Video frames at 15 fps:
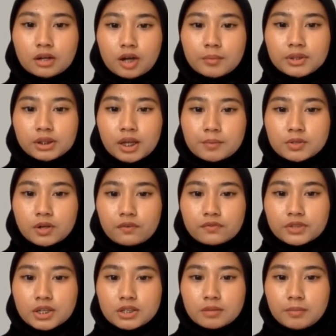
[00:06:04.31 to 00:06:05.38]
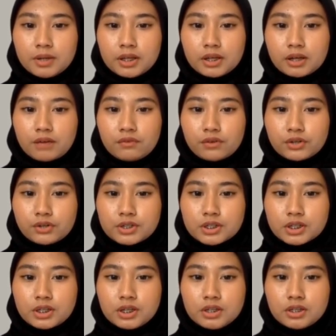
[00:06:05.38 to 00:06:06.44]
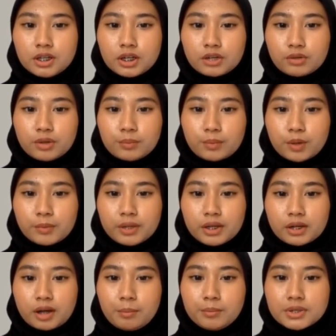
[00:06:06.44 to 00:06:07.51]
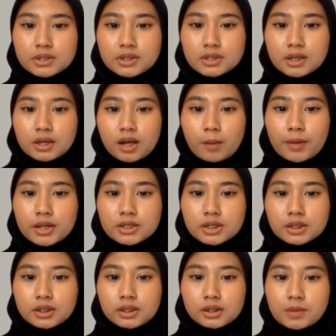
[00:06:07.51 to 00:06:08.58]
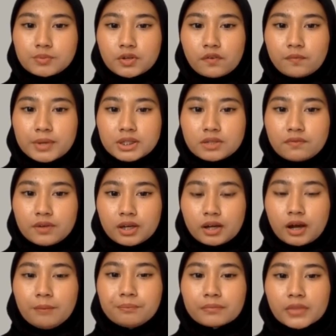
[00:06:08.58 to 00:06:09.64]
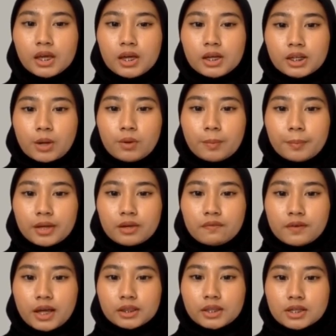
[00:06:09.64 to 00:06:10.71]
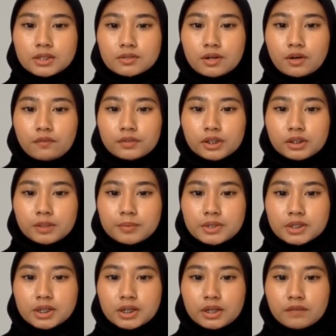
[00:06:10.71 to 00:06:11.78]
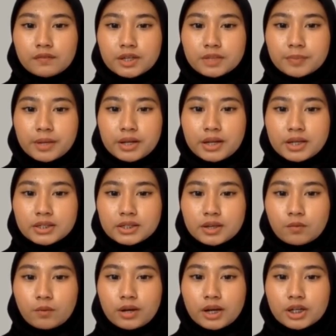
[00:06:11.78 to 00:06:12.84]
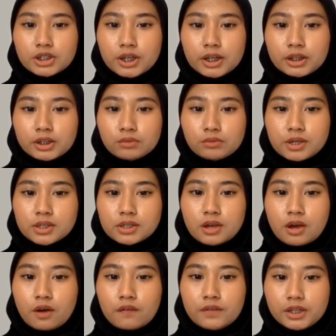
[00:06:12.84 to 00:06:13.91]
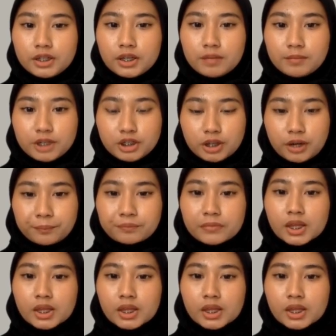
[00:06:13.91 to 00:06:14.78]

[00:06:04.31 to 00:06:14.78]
Common types of taxable income for non-resident include employment income, business income, and certain types of passive income. They will pay a flat tax rate of 30% if they spend less than 182 days of the year in Malaysia.